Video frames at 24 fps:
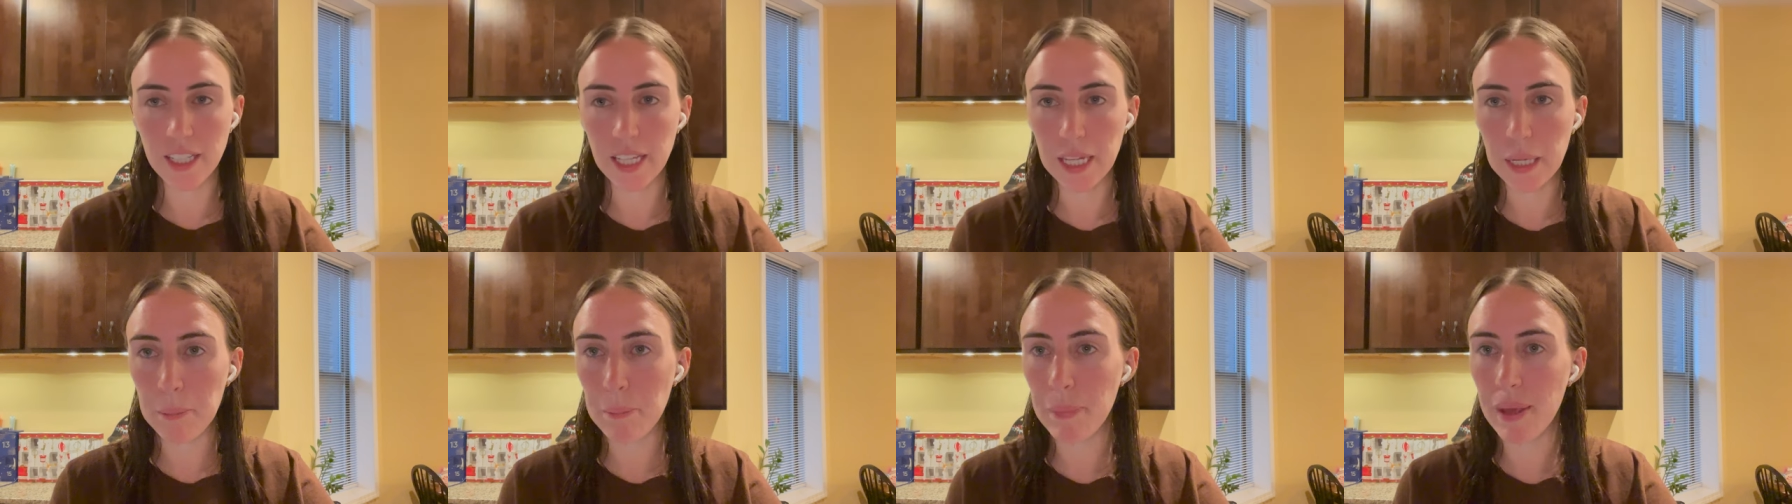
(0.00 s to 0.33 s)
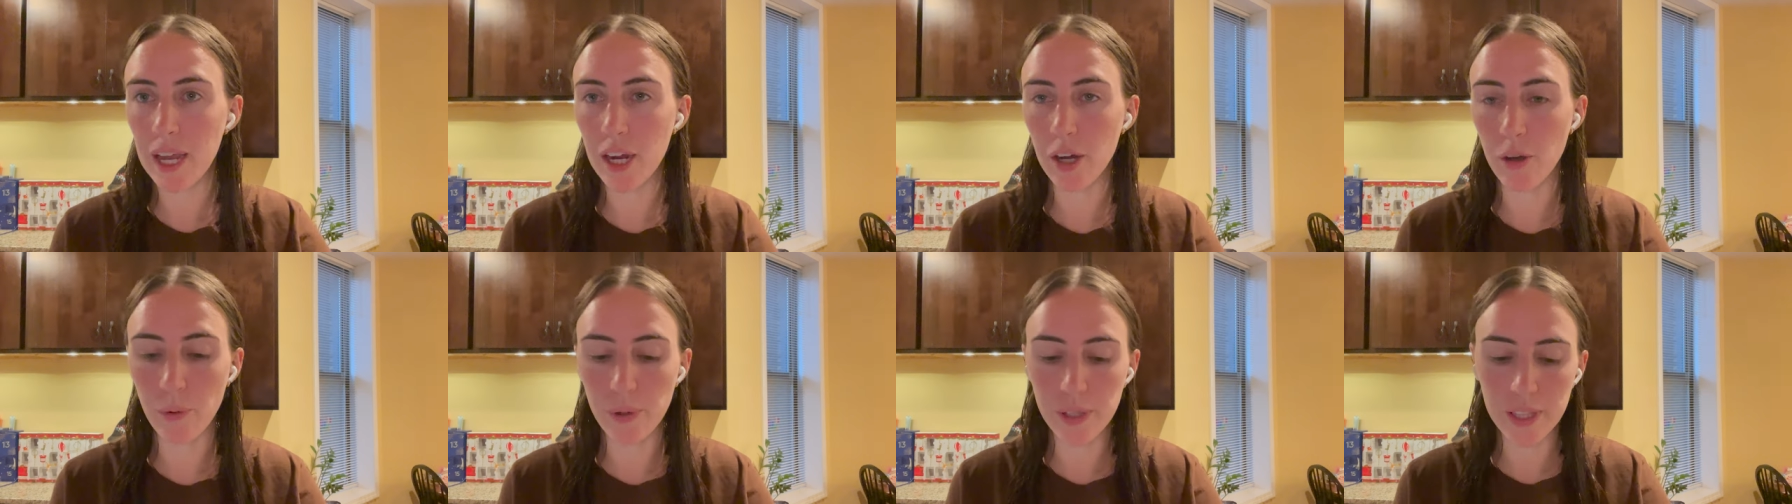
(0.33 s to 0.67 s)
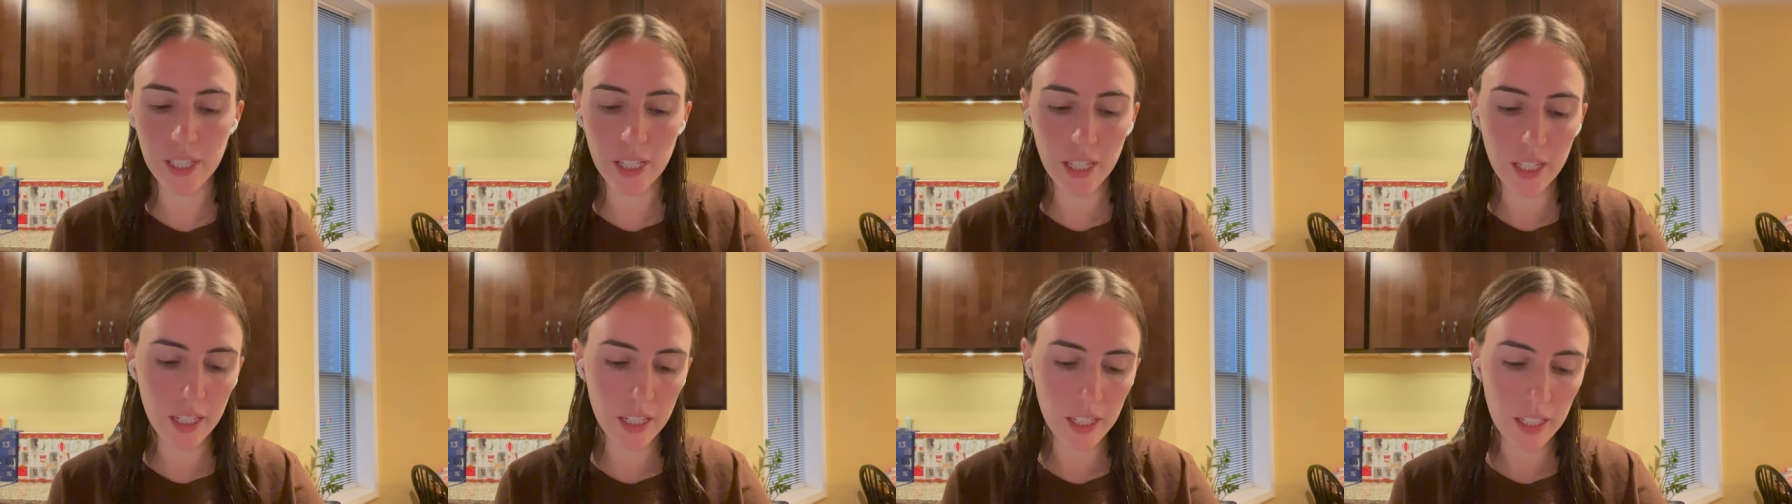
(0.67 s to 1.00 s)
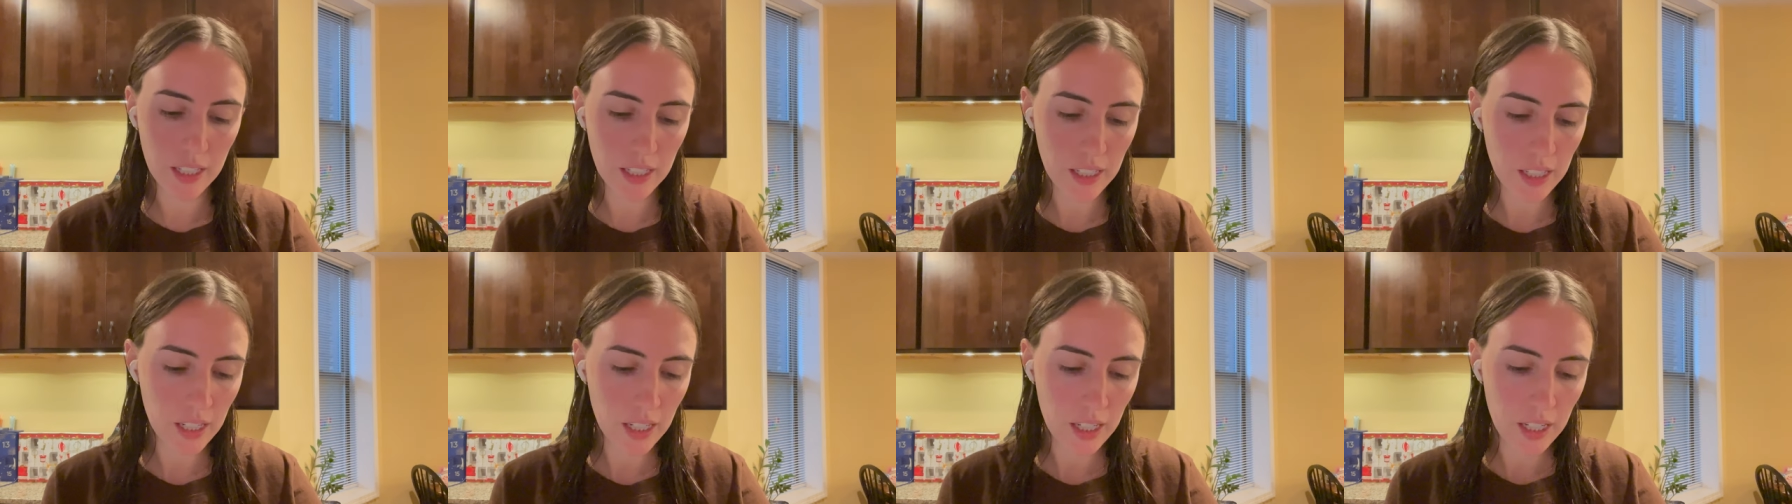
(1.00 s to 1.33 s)
like pair with it.
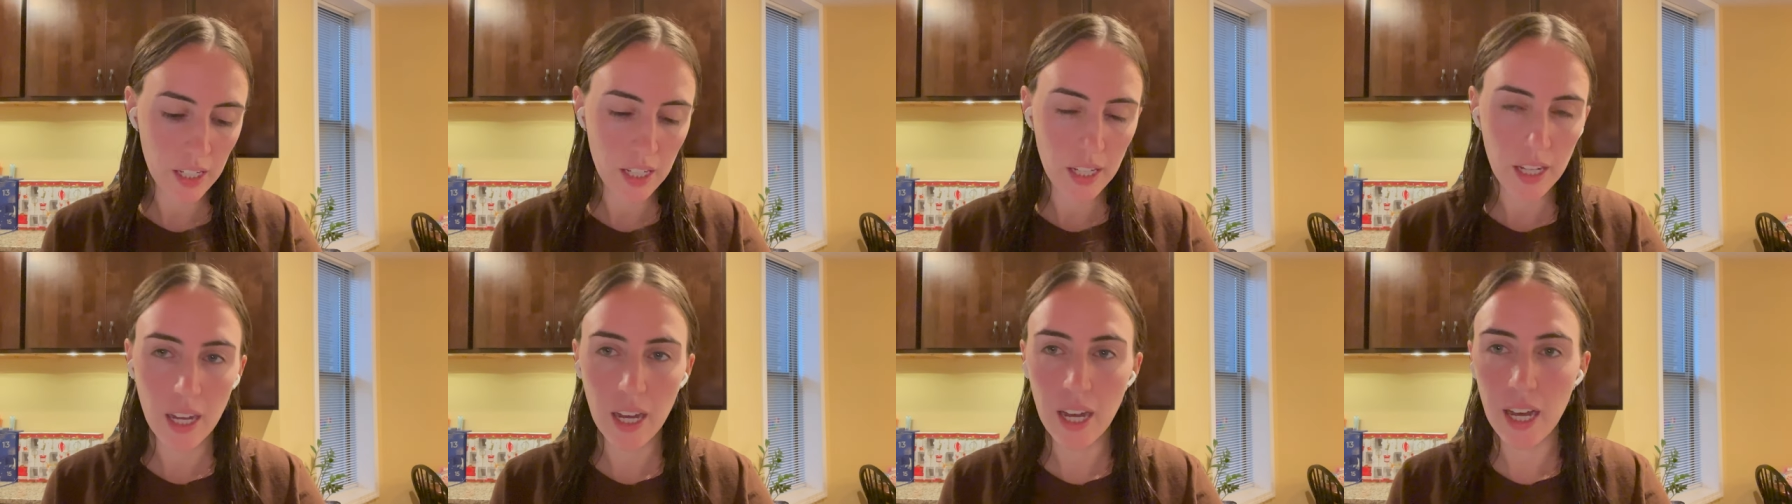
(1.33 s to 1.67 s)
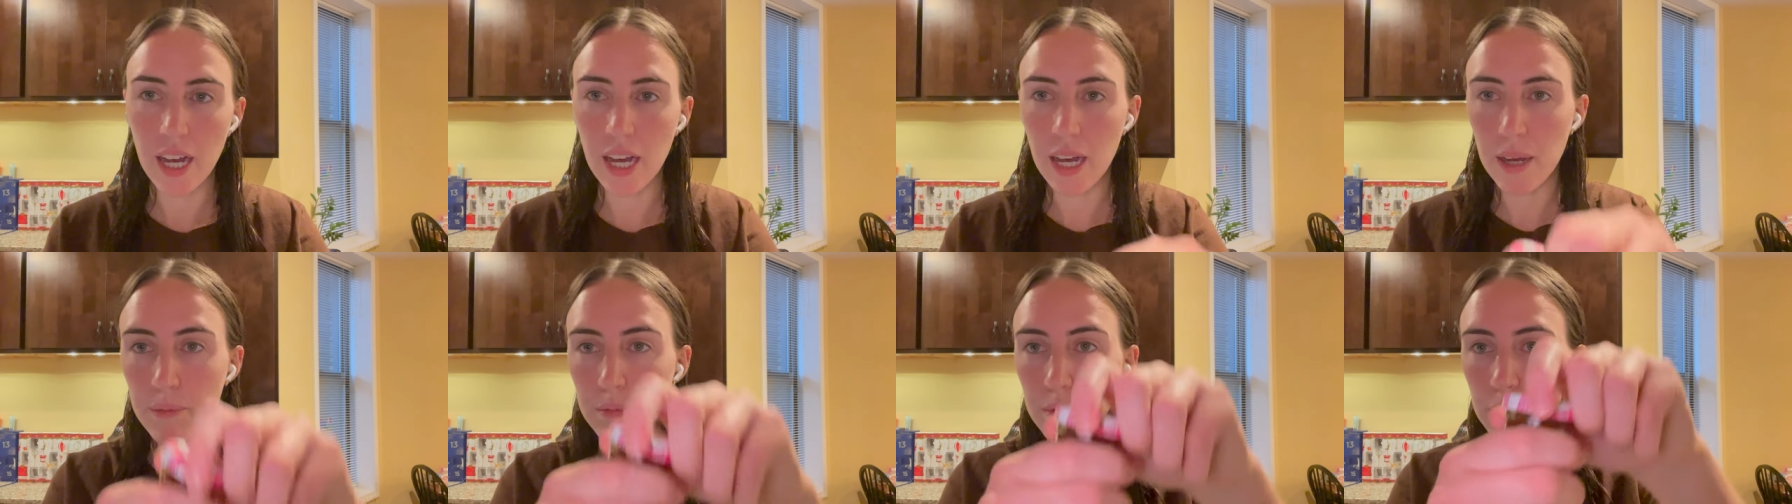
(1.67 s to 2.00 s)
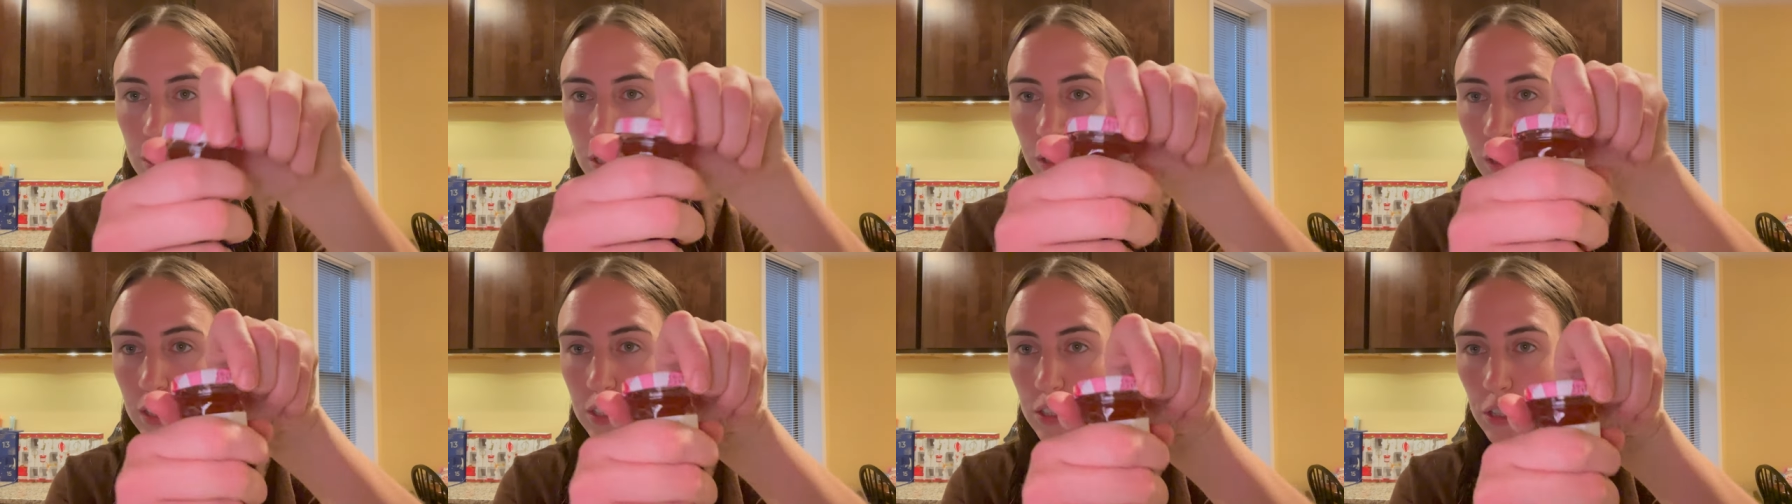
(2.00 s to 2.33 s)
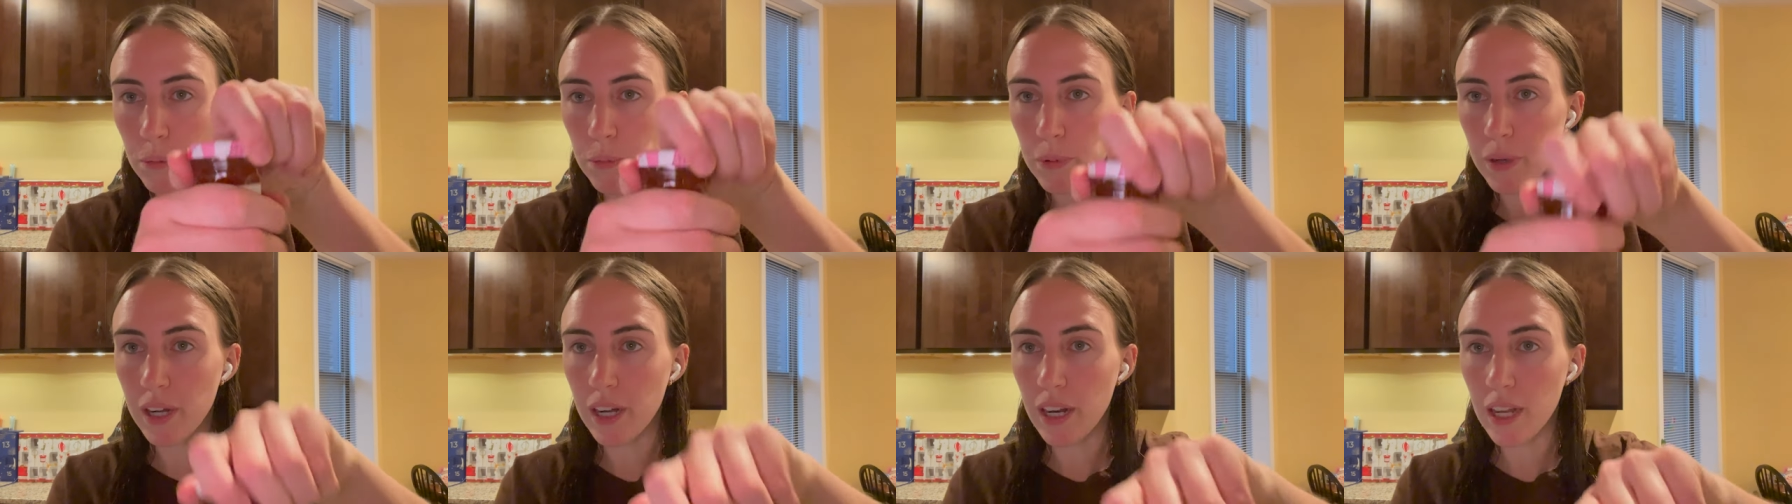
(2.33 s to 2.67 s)
Um, so let's
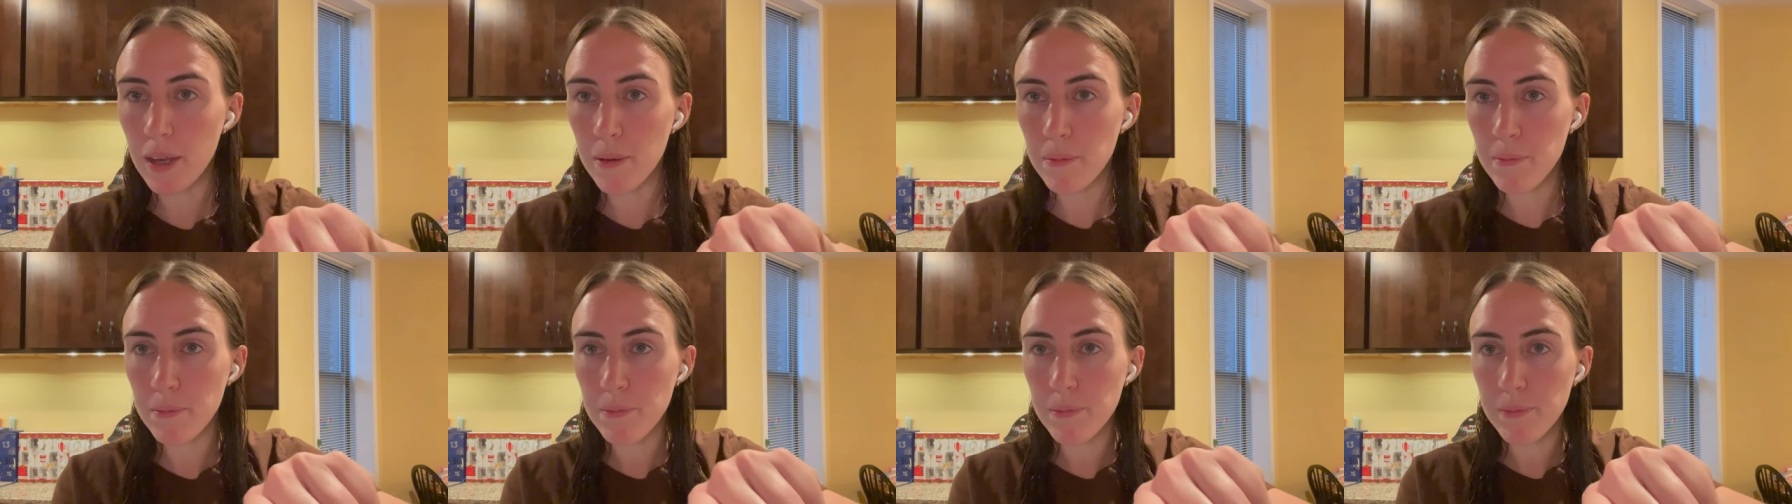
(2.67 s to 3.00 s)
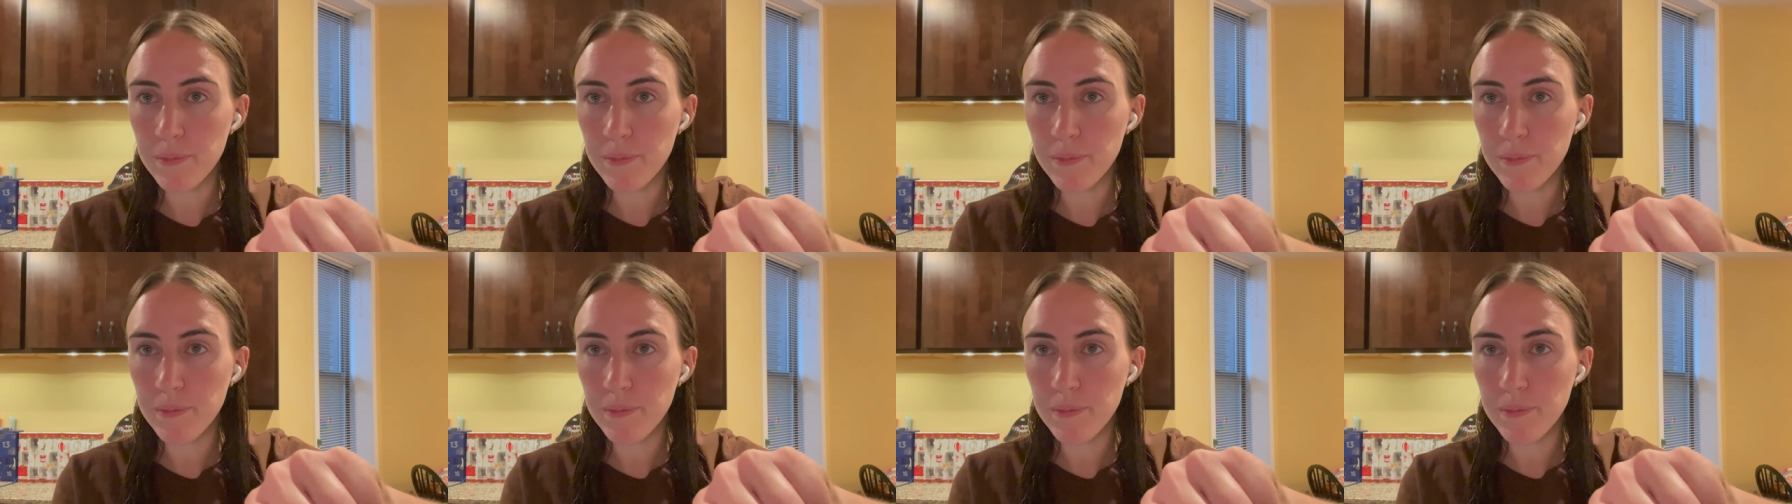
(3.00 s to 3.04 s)
open it up.